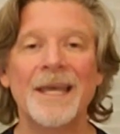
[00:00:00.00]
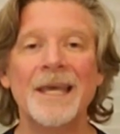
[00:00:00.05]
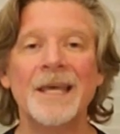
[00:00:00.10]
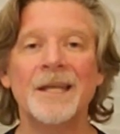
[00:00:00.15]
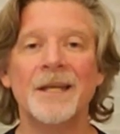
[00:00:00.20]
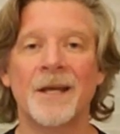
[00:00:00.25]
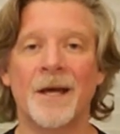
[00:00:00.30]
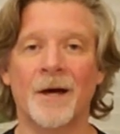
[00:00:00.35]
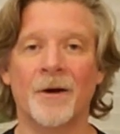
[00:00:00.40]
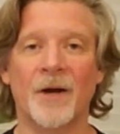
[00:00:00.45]

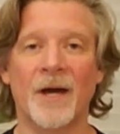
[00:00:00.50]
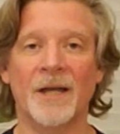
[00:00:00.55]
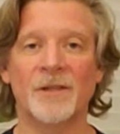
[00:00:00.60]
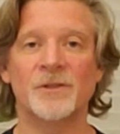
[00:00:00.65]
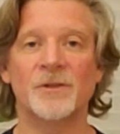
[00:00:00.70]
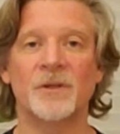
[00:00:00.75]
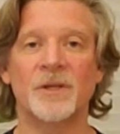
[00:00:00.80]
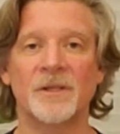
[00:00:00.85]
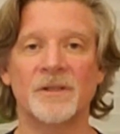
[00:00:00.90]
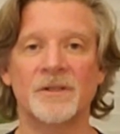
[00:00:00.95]
Anyhow,
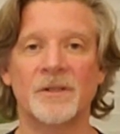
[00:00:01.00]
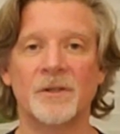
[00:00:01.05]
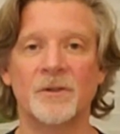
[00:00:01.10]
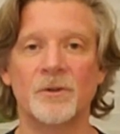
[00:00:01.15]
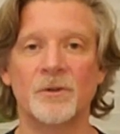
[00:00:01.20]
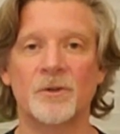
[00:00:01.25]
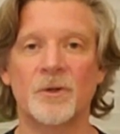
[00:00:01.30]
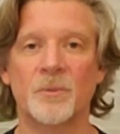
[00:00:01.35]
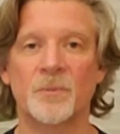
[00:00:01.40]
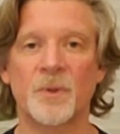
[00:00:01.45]
as you
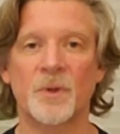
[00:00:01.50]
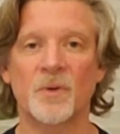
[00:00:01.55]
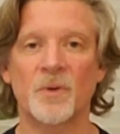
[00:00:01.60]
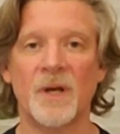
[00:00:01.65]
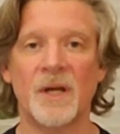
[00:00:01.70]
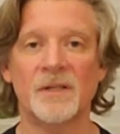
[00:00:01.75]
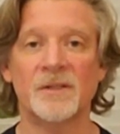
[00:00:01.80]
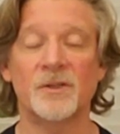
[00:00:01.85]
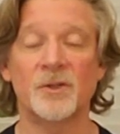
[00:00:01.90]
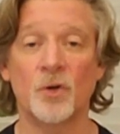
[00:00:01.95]
continue to
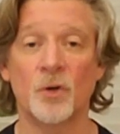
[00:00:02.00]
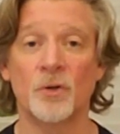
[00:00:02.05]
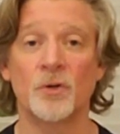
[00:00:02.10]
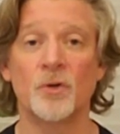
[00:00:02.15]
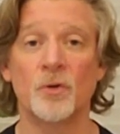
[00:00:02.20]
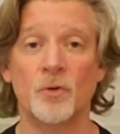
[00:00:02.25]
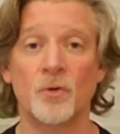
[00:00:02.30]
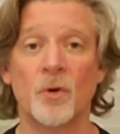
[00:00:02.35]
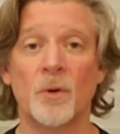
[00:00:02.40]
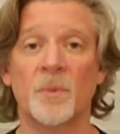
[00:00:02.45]
progress, your
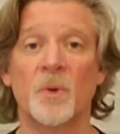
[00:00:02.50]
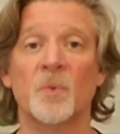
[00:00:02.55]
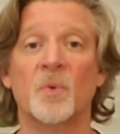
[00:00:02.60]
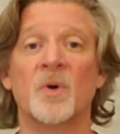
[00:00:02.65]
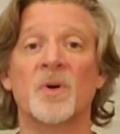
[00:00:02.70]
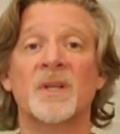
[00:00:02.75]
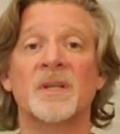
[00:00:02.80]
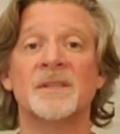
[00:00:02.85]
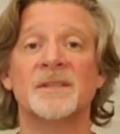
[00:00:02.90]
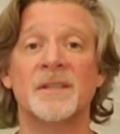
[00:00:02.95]
new normal
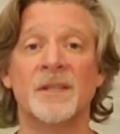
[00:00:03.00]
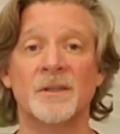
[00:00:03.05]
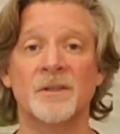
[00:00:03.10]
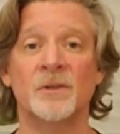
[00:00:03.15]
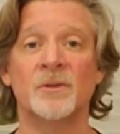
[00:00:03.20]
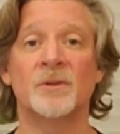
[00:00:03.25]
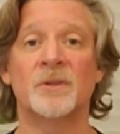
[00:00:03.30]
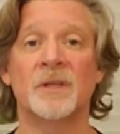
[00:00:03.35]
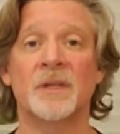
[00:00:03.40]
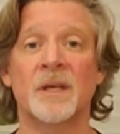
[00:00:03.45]
will
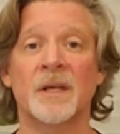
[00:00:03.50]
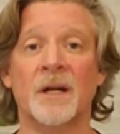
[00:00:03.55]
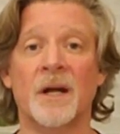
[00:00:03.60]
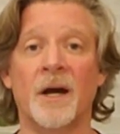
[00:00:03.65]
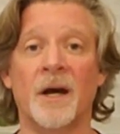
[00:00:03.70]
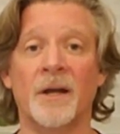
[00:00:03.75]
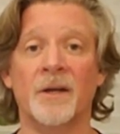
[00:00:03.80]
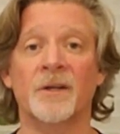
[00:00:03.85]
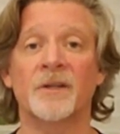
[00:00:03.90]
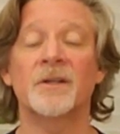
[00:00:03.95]
continue to get
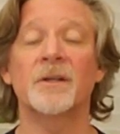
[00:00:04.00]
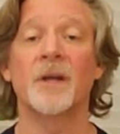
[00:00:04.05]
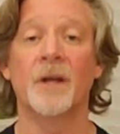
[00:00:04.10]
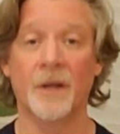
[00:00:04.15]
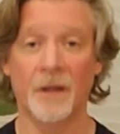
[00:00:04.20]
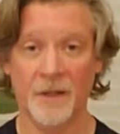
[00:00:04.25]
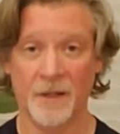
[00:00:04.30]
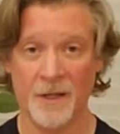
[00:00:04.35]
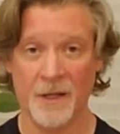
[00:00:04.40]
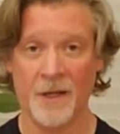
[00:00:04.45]
higher
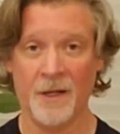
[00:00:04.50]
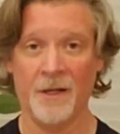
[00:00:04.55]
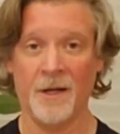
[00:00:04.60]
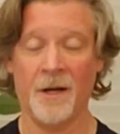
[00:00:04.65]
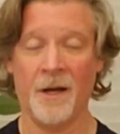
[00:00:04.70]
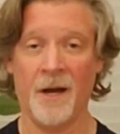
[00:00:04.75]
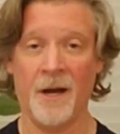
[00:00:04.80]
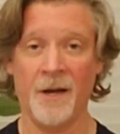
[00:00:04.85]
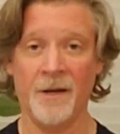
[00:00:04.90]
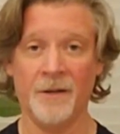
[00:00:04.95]
and
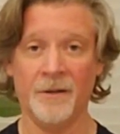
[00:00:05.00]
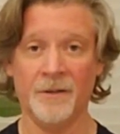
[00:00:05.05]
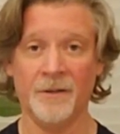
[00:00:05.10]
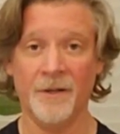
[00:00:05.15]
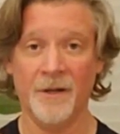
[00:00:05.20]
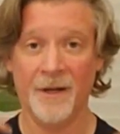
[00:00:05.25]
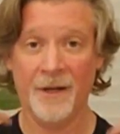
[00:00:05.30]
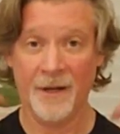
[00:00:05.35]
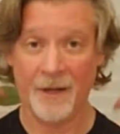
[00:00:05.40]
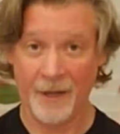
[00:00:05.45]

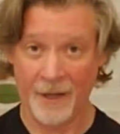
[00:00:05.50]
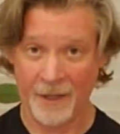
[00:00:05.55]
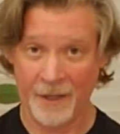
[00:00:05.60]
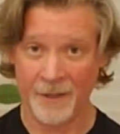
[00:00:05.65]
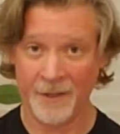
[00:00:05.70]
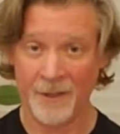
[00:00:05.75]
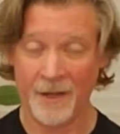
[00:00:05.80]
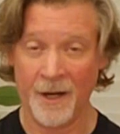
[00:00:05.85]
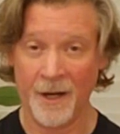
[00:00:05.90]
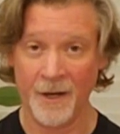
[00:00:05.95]
higher
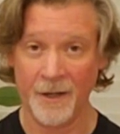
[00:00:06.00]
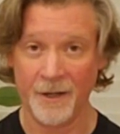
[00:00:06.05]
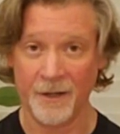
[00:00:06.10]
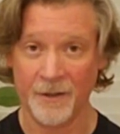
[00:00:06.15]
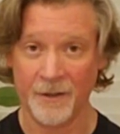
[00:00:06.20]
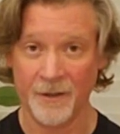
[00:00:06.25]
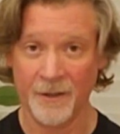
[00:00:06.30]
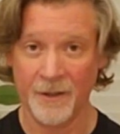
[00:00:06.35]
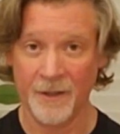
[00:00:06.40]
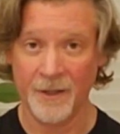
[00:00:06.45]
and higher.